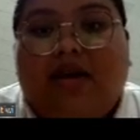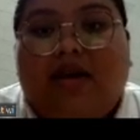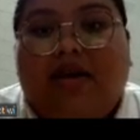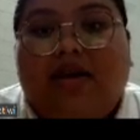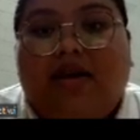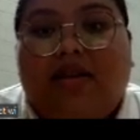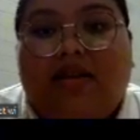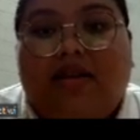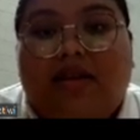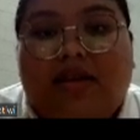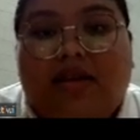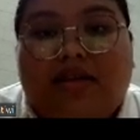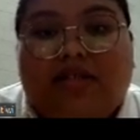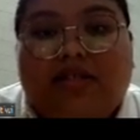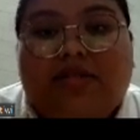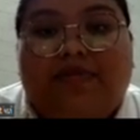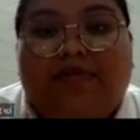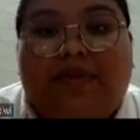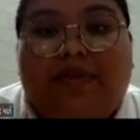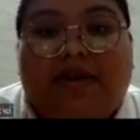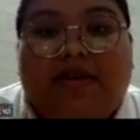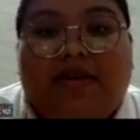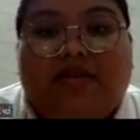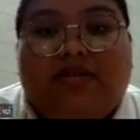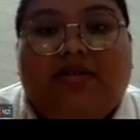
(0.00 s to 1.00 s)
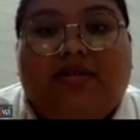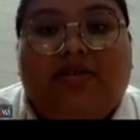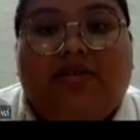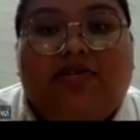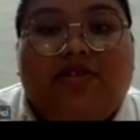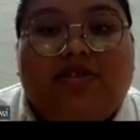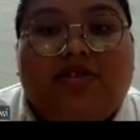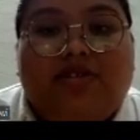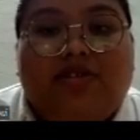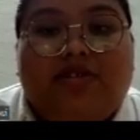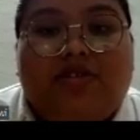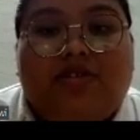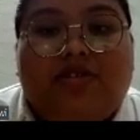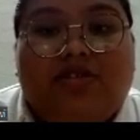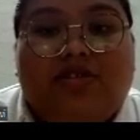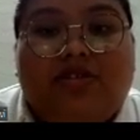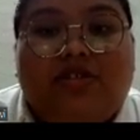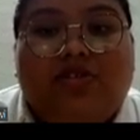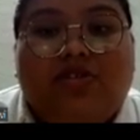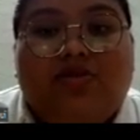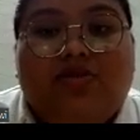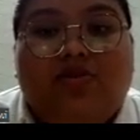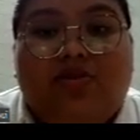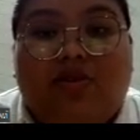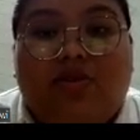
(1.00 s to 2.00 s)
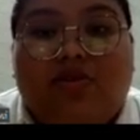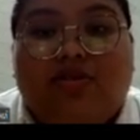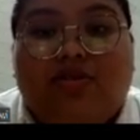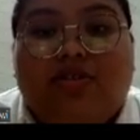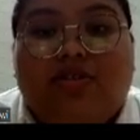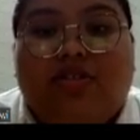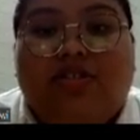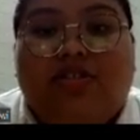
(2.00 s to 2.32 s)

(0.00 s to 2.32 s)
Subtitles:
In this phase, the researchers wrote